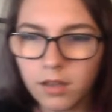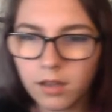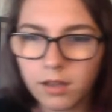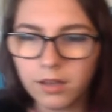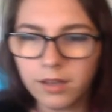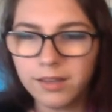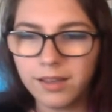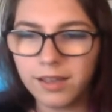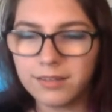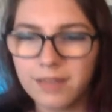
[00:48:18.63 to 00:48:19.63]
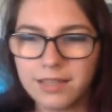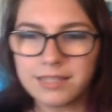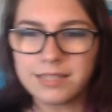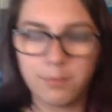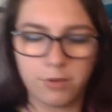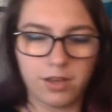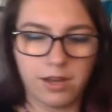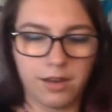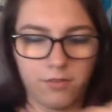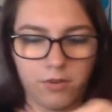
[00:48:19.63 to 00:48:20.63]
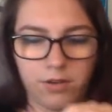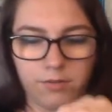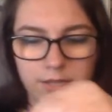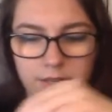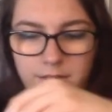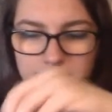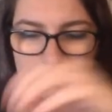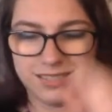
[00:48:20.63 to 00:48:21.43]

You know? A slip knot? I have no idea what that is.